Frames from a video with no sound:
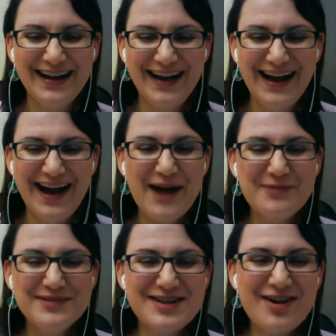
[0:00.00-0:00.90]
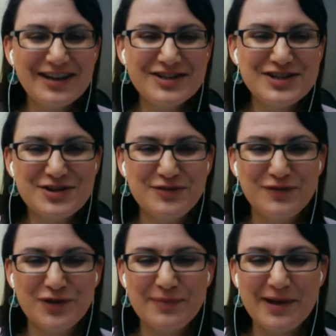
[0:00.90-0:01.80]
I was talking to you
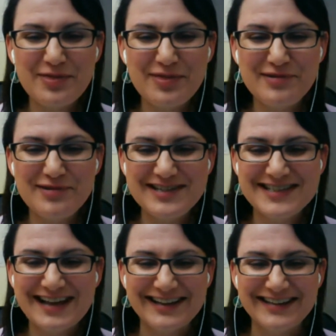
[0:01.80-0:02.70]
for about 30 seconds.